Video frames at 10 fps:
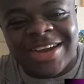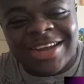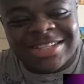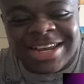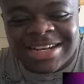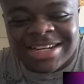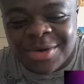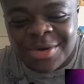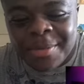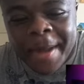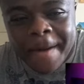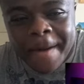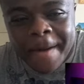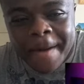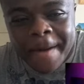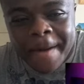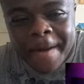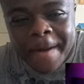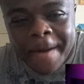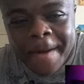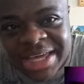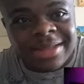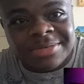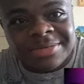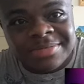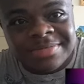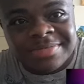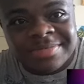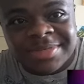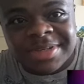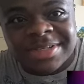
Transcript: I can already tell that this is gonna be a big strip club anthem.